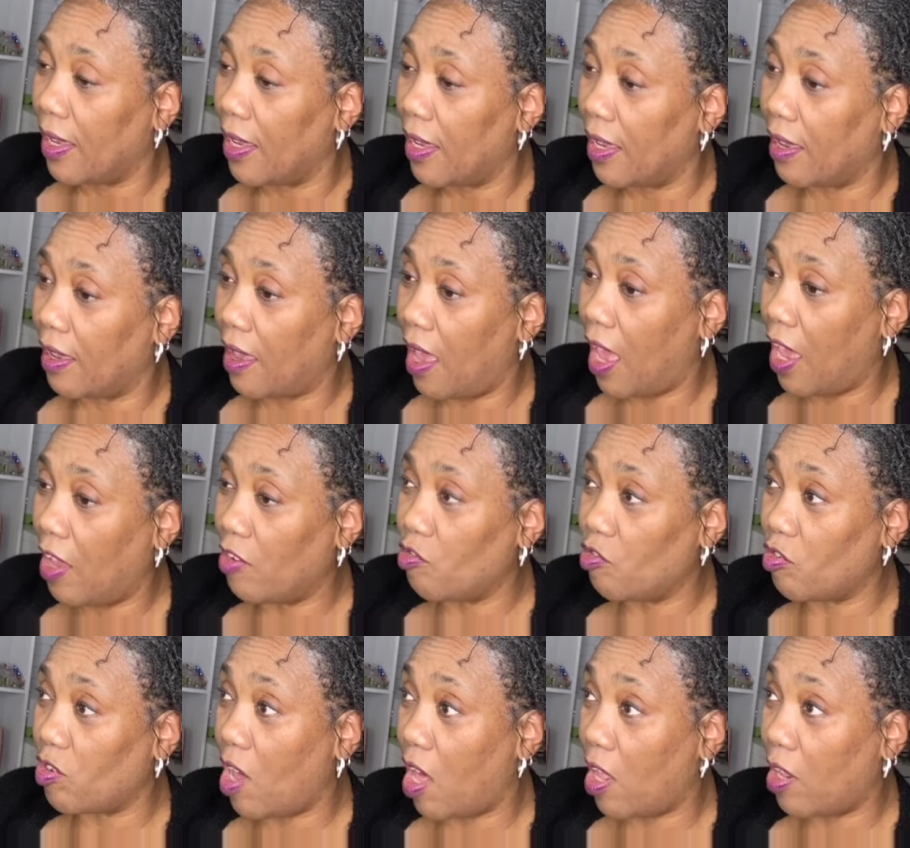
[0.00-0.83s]

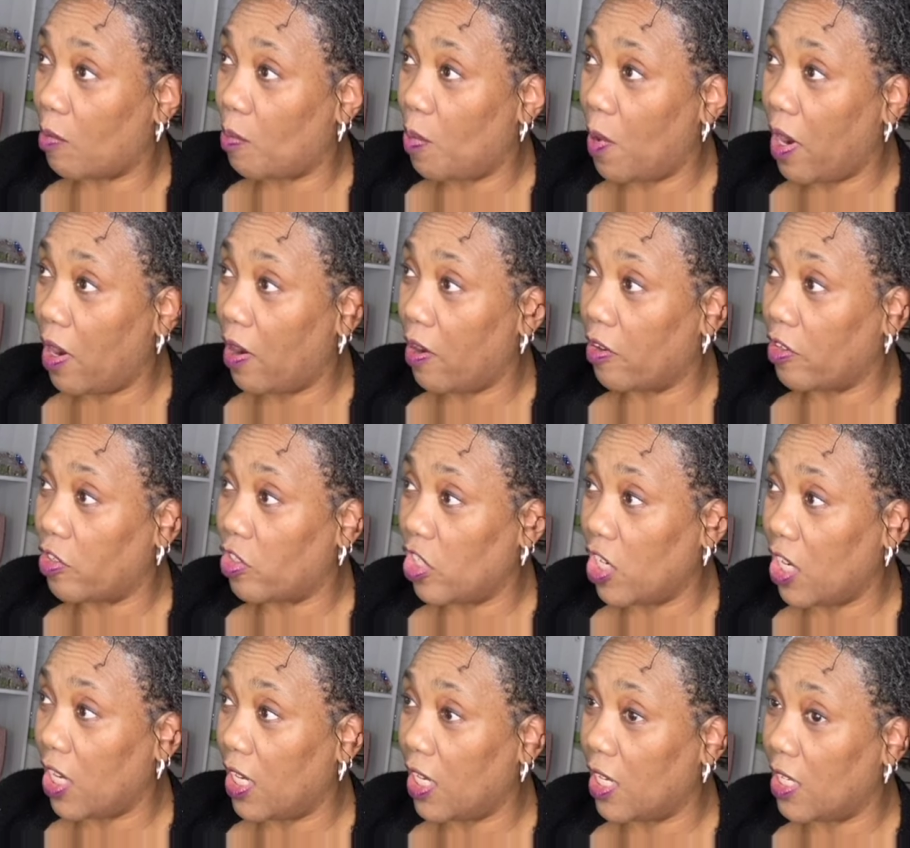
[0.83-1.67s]
$100 pair of
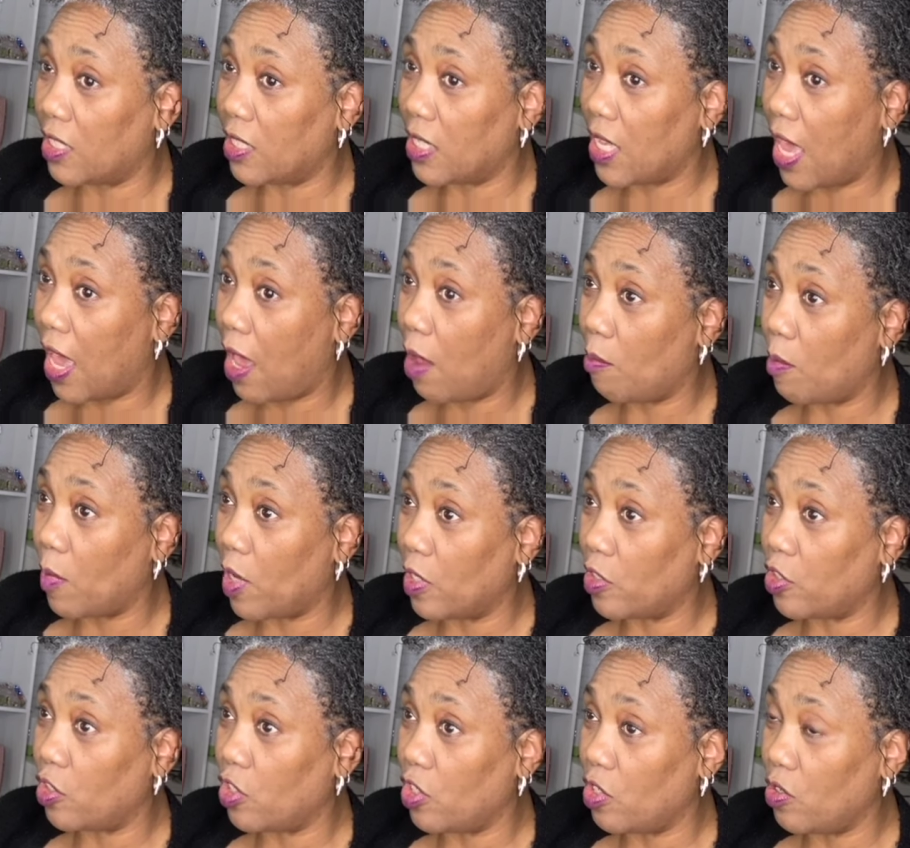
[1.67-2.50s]
jeans, how
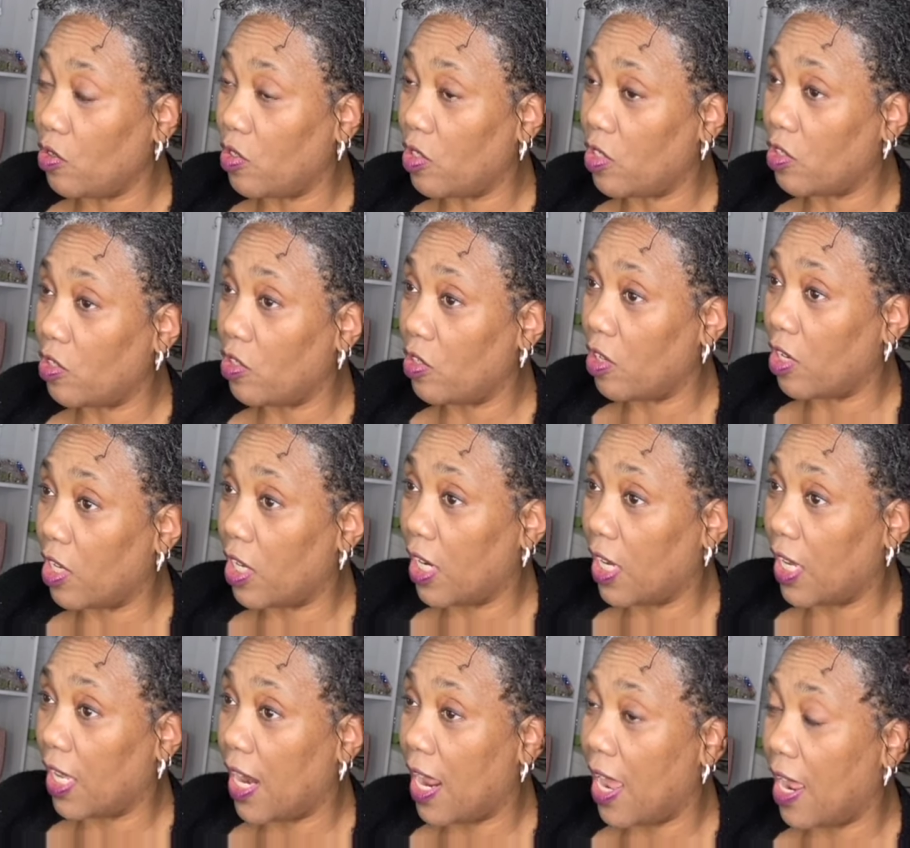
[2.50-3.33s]
much use are you going to
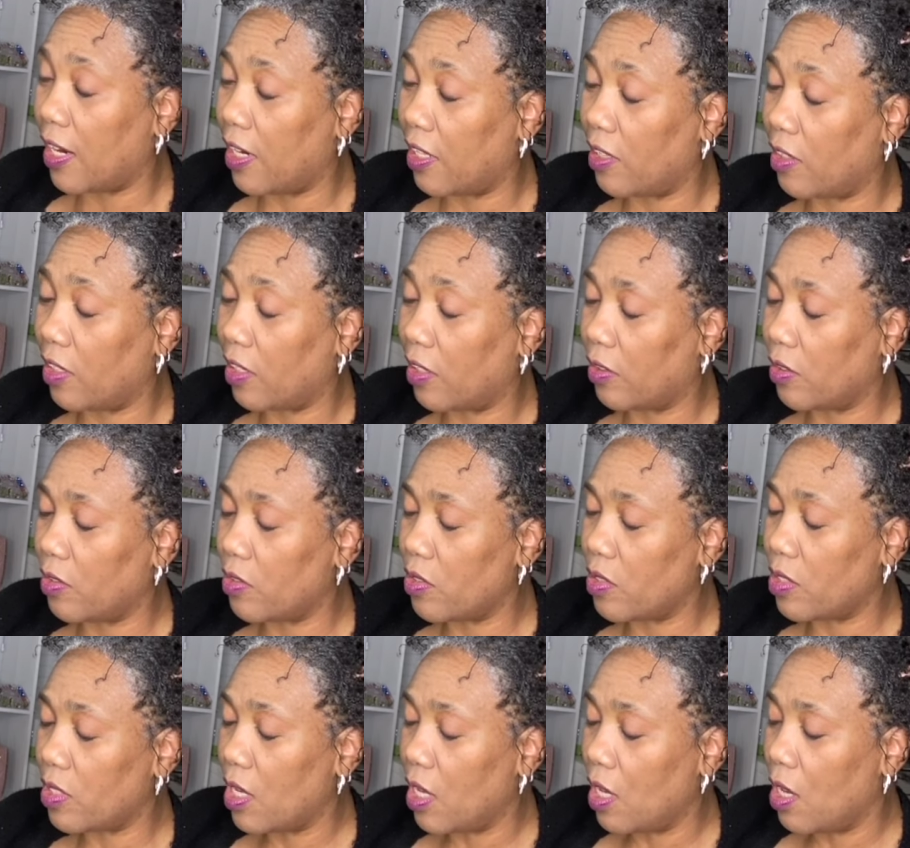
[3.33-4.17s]
get out of
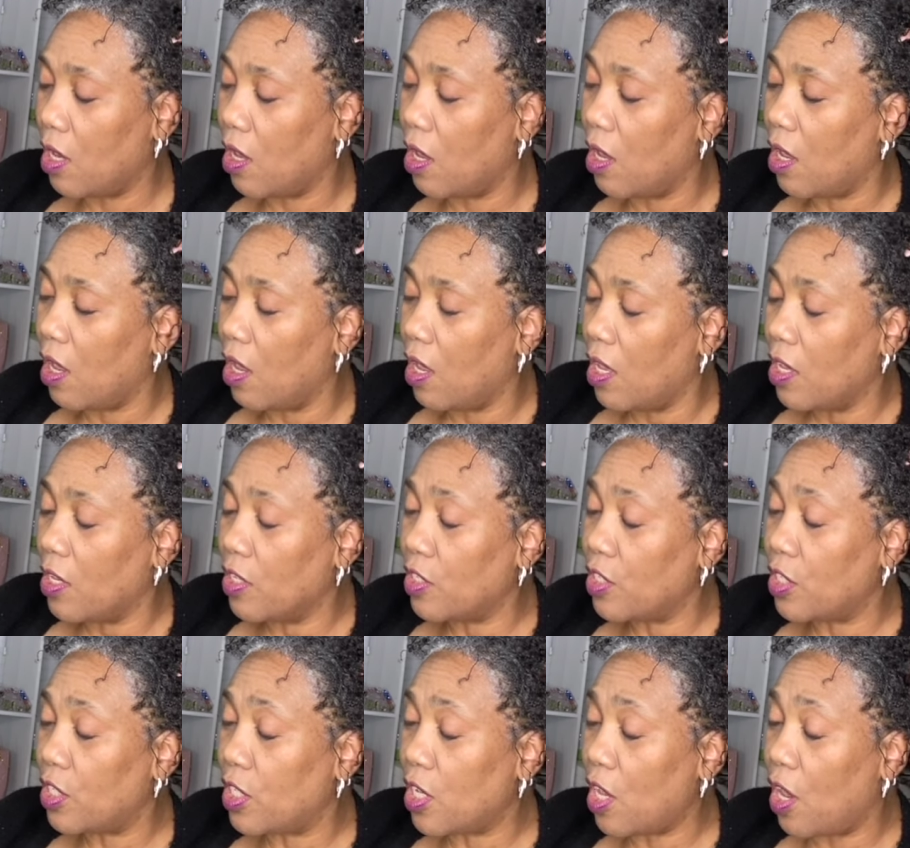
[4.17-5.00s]
those?
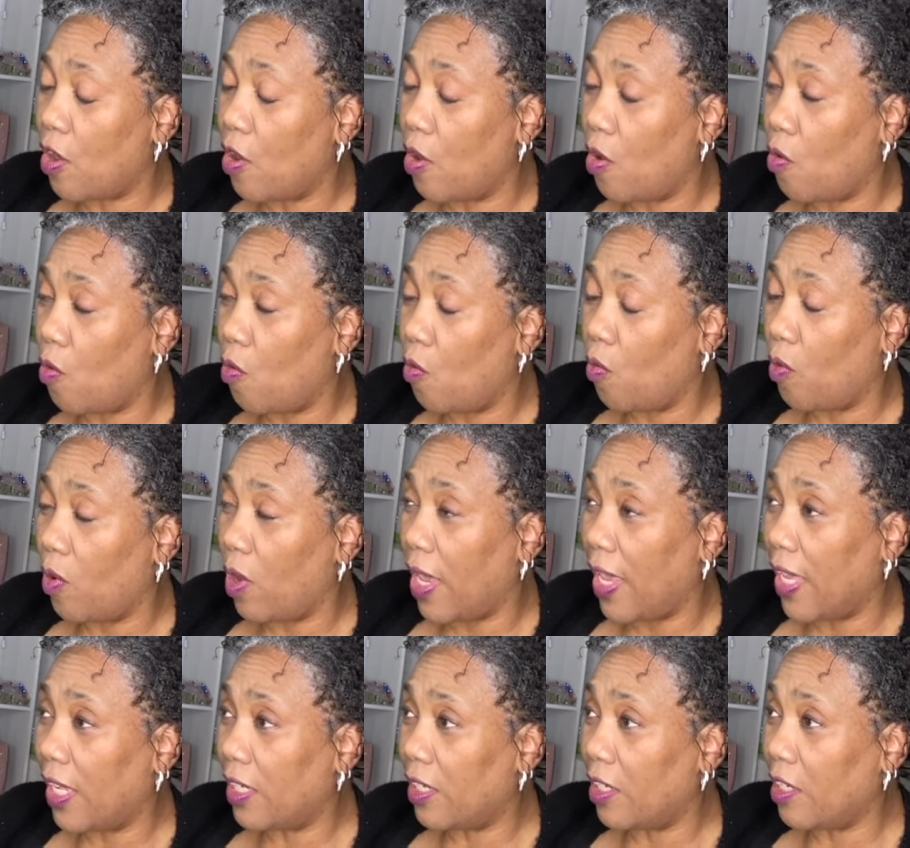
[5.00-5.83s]
So
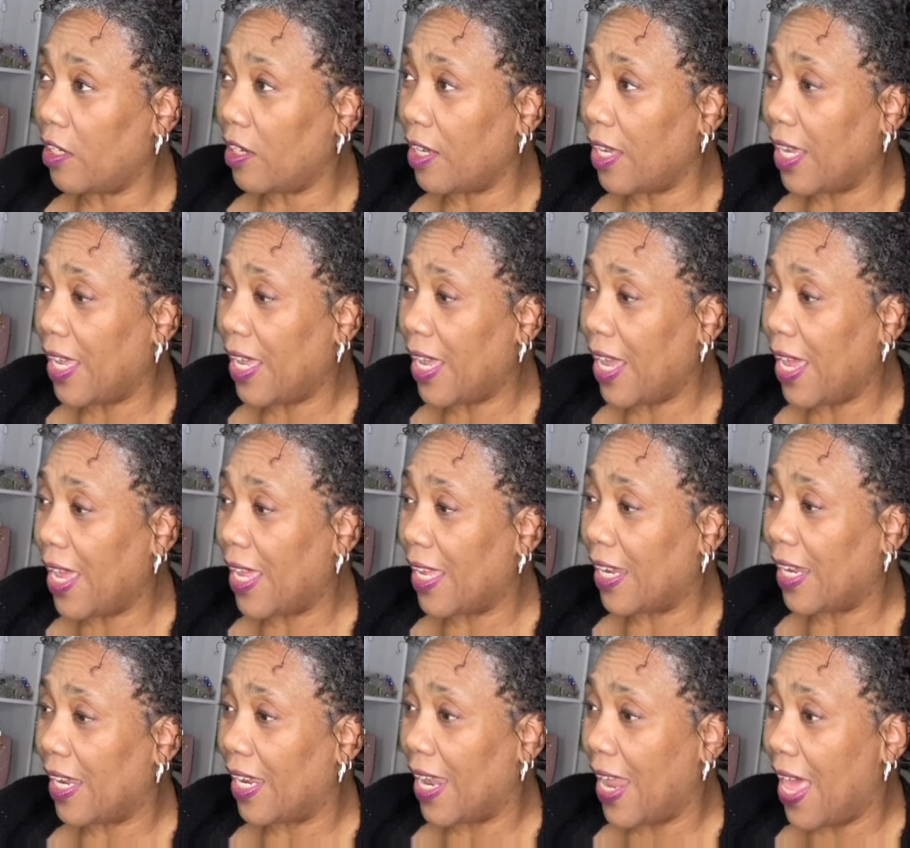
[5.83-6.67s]
in looking
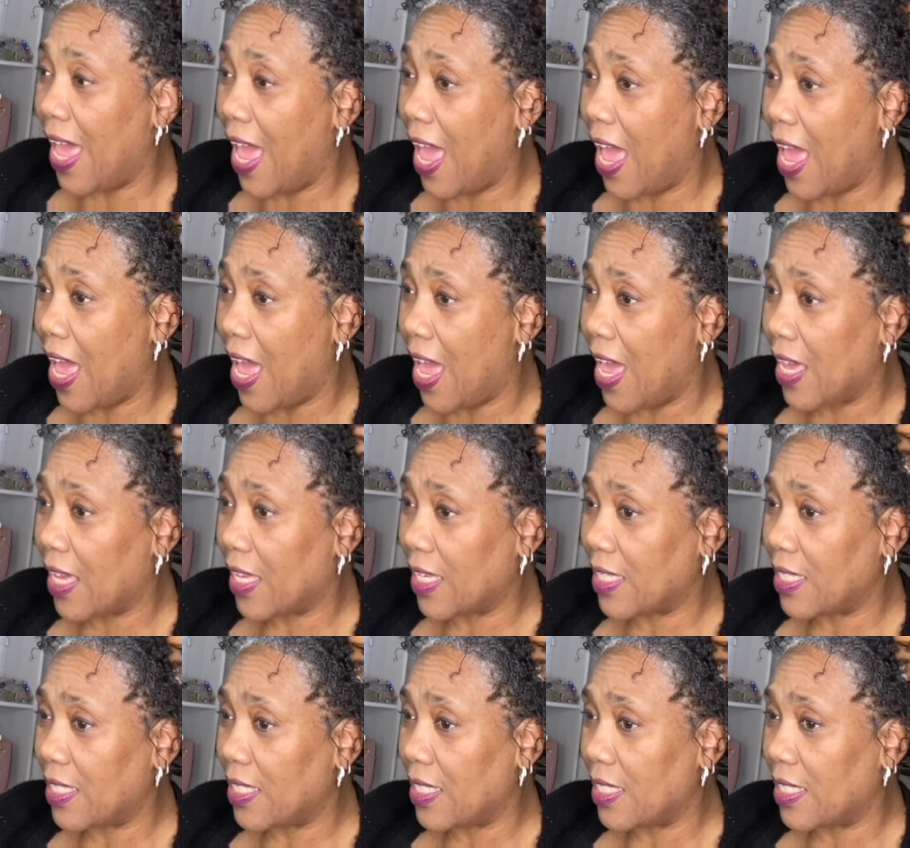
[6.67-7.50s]
at
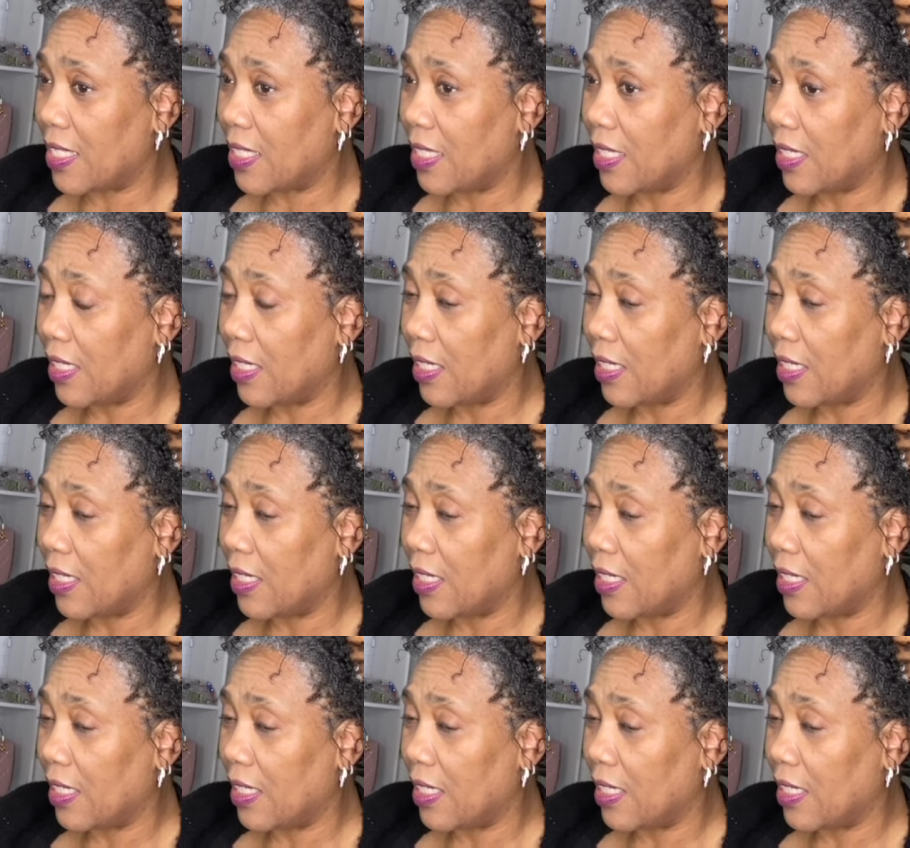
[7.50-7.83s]
locks,